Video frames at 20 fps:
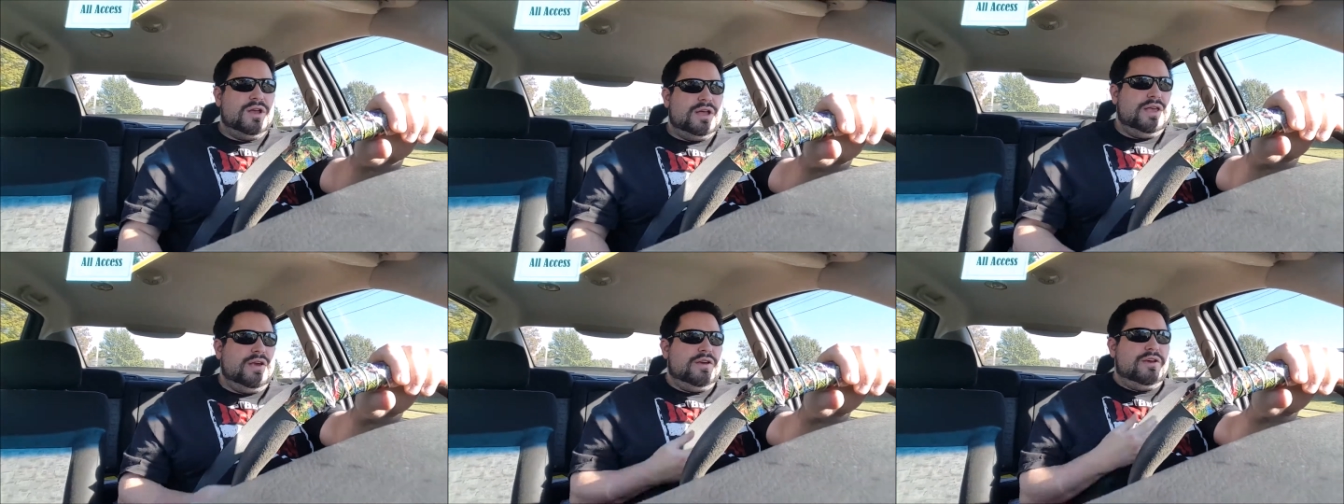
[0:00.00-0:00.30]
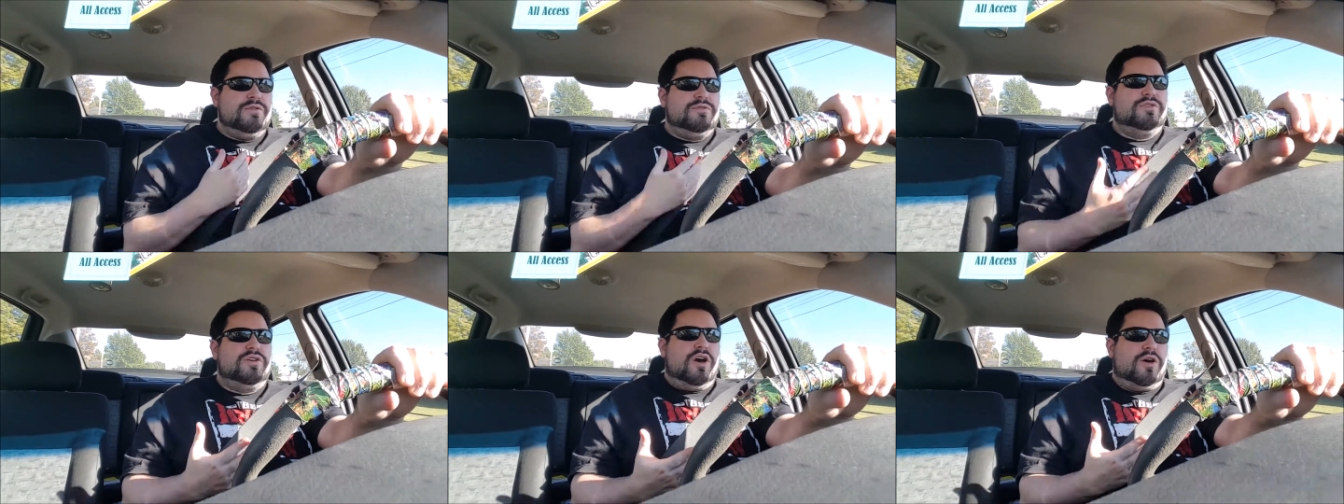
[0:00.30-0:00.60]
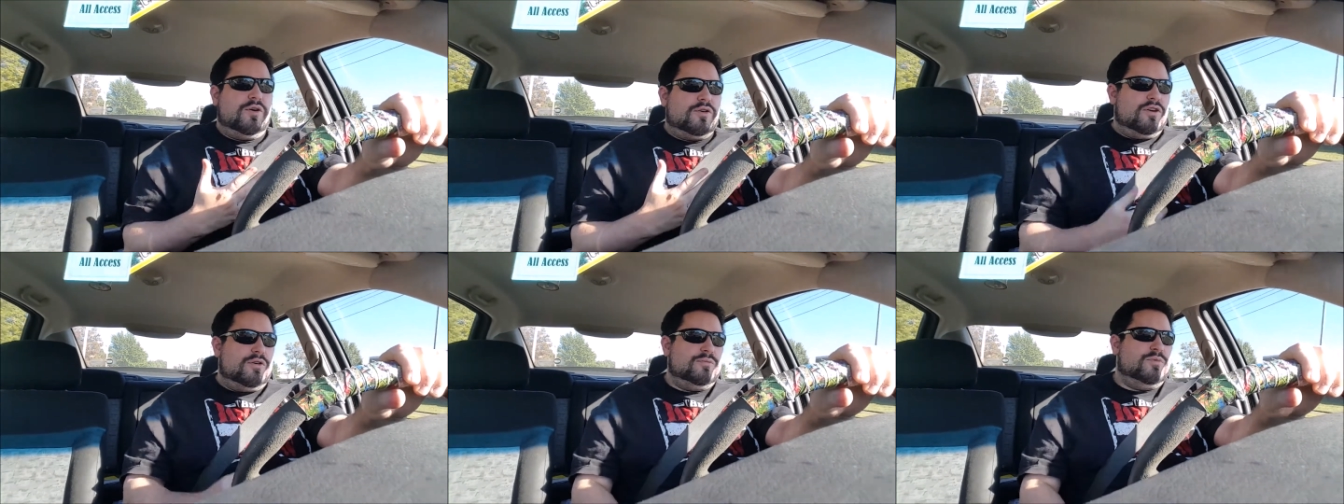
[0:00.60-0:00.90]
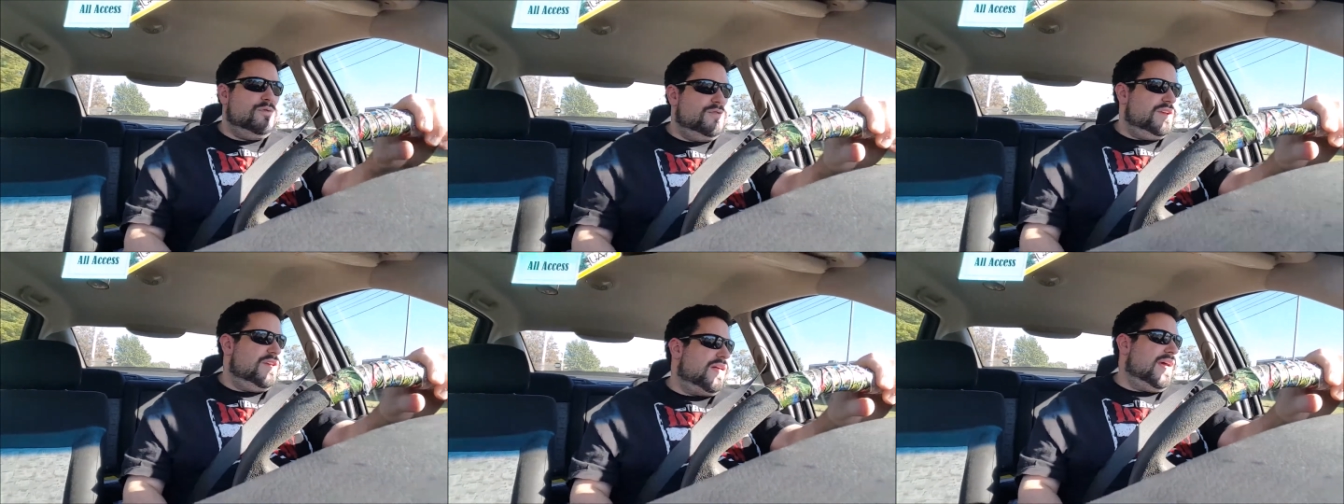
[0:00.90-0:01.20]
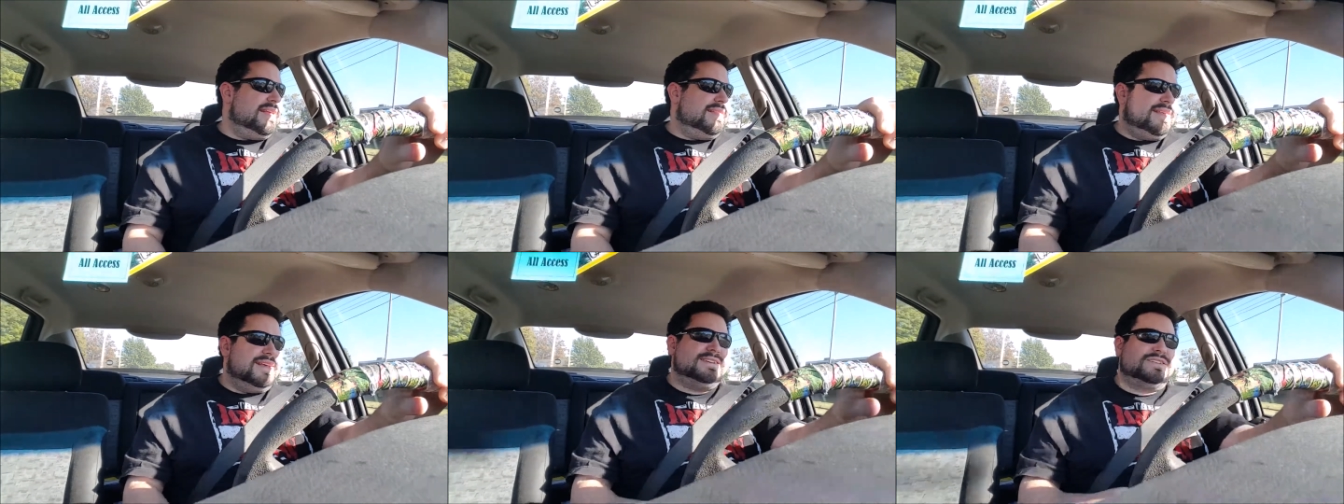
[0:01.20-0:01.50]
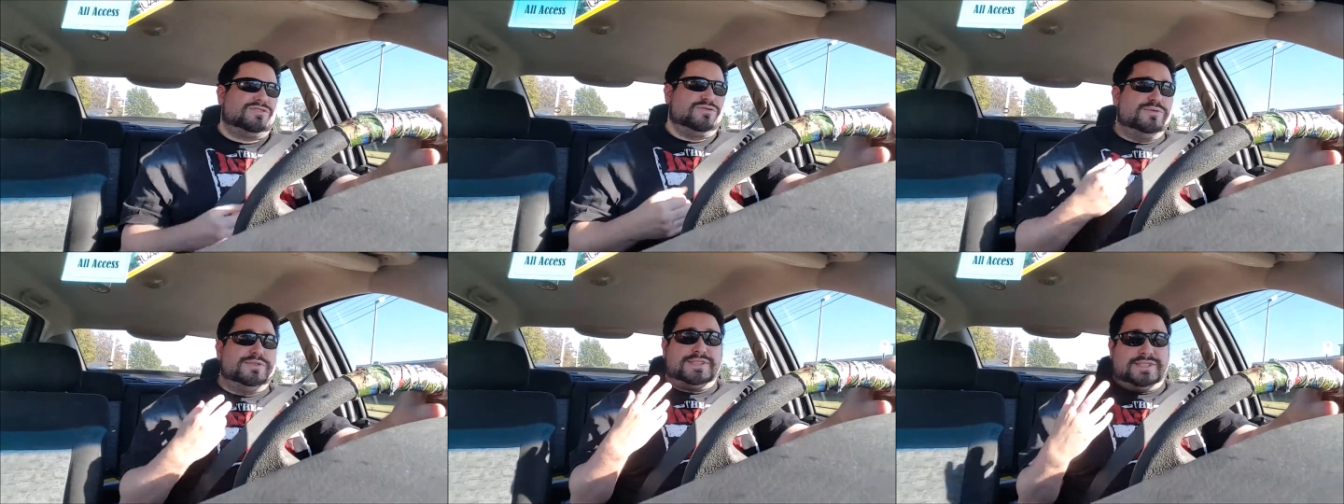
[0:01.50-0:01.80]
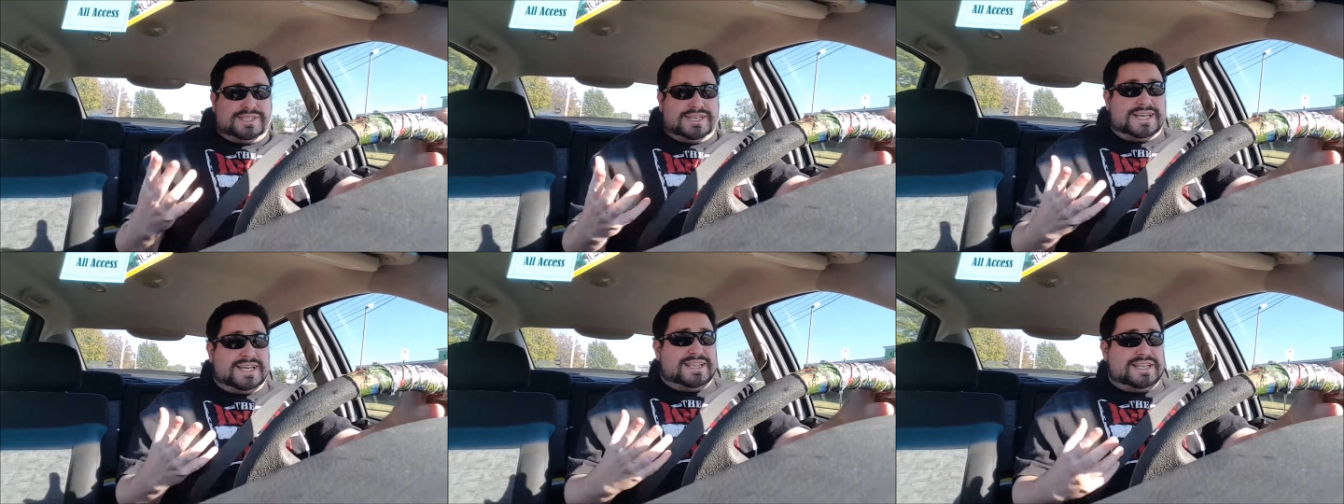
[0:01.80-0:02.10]
You know, you go to a movie like this to
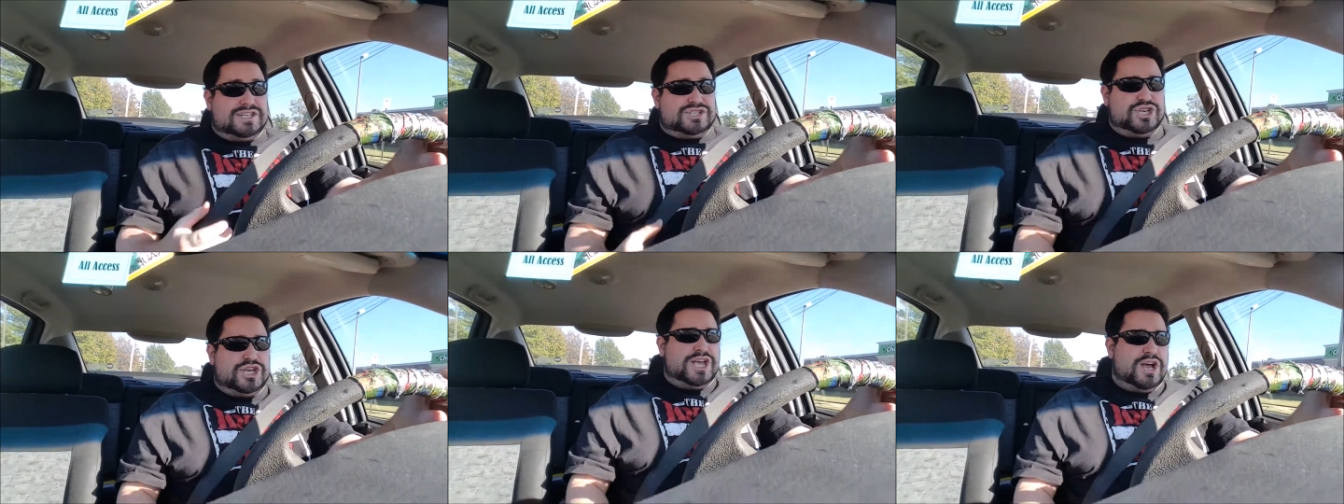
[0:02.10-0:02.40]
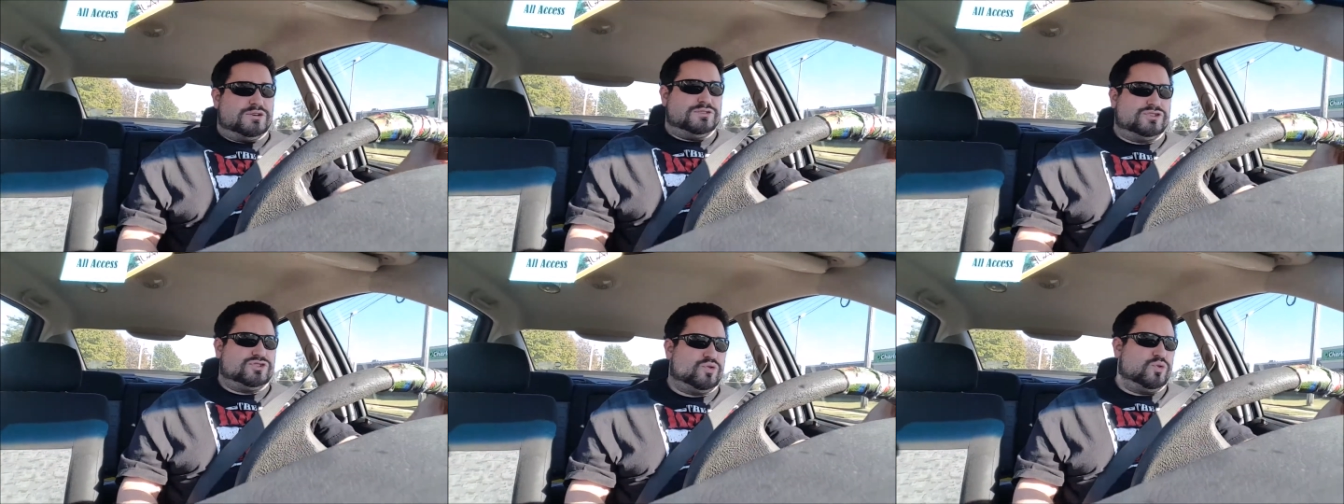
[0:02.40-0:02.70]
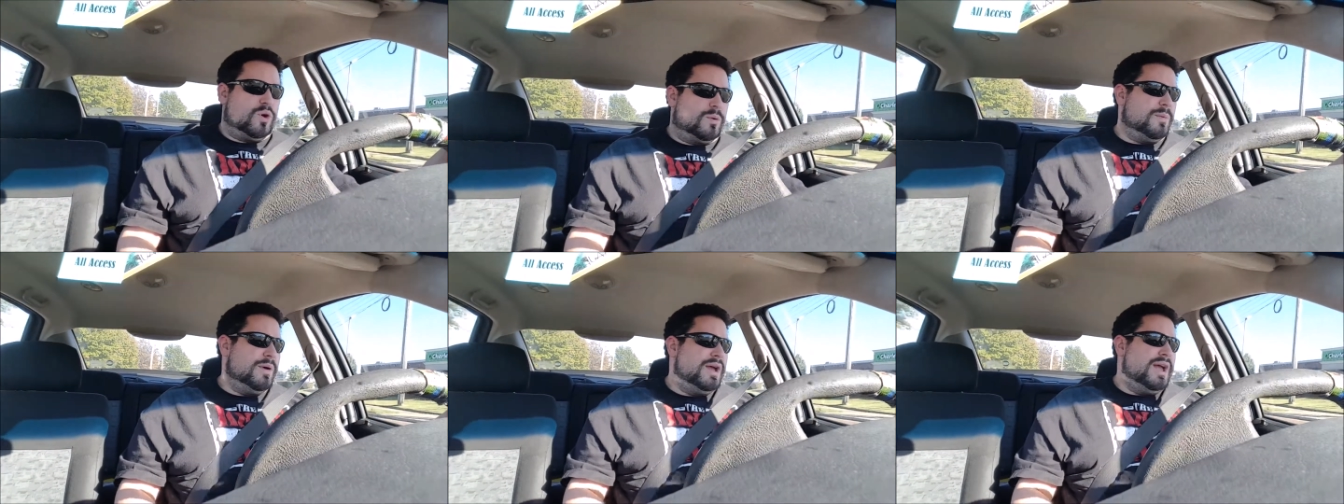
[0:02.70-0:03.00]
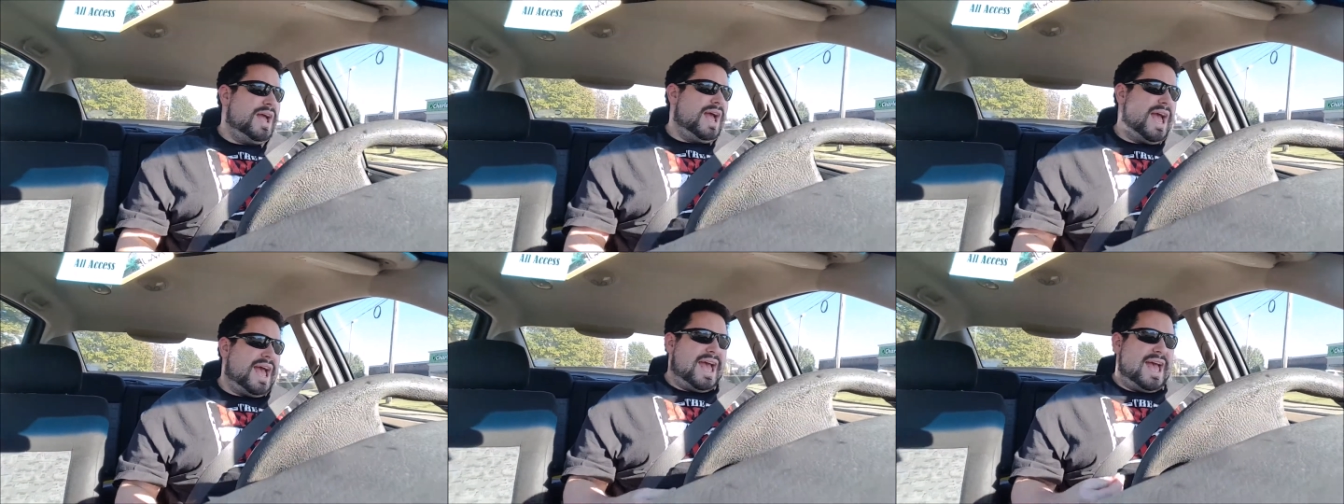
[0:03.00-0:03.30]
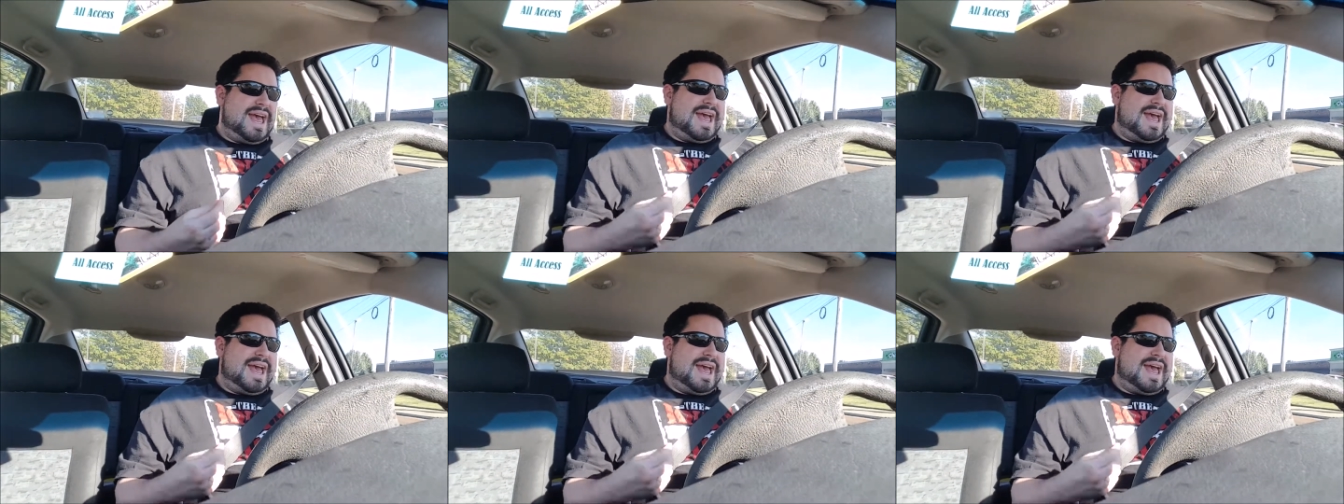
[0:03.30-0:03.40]
see the Geostorm,